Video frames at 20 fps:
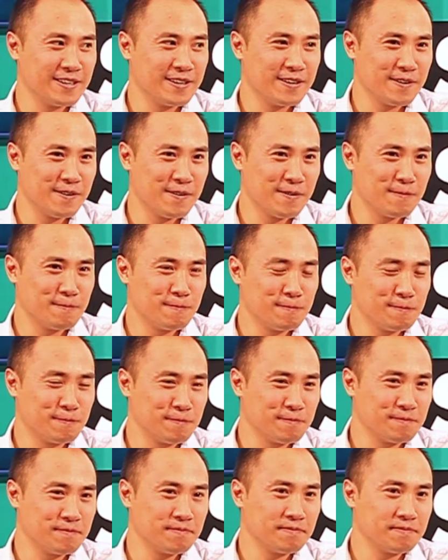
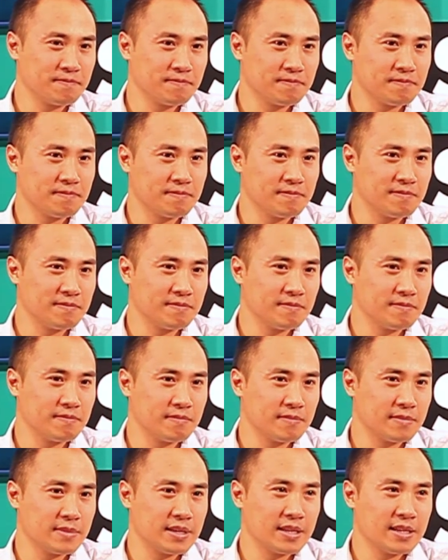
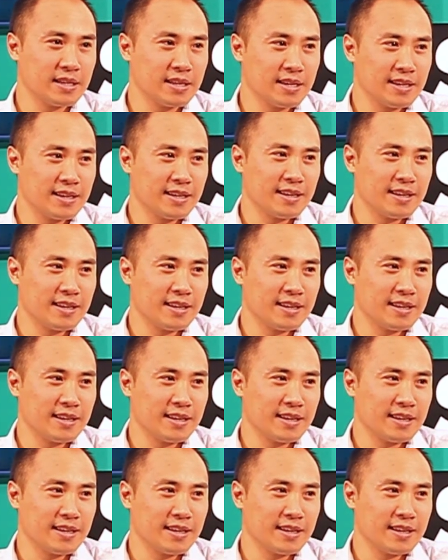Nobody speaks.